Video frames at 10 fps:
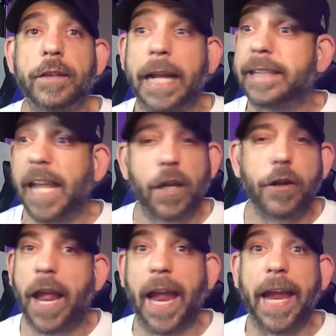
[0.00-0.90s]
Like they
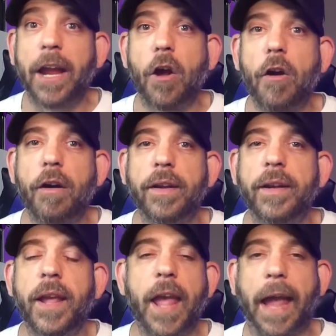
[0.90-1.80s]
could hang
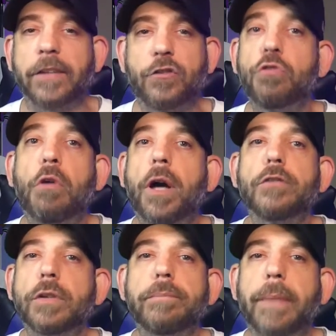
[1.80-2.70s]
on at
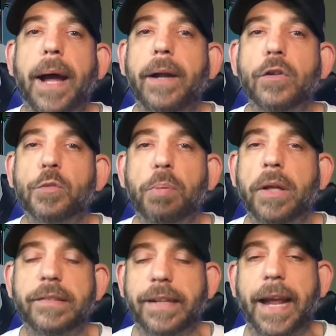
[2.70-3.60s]
200 miles
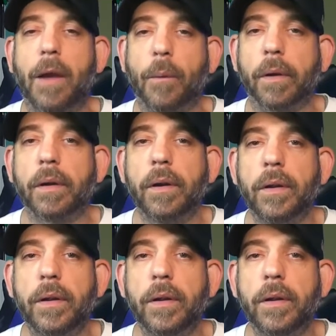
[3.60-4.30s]
plus an hour,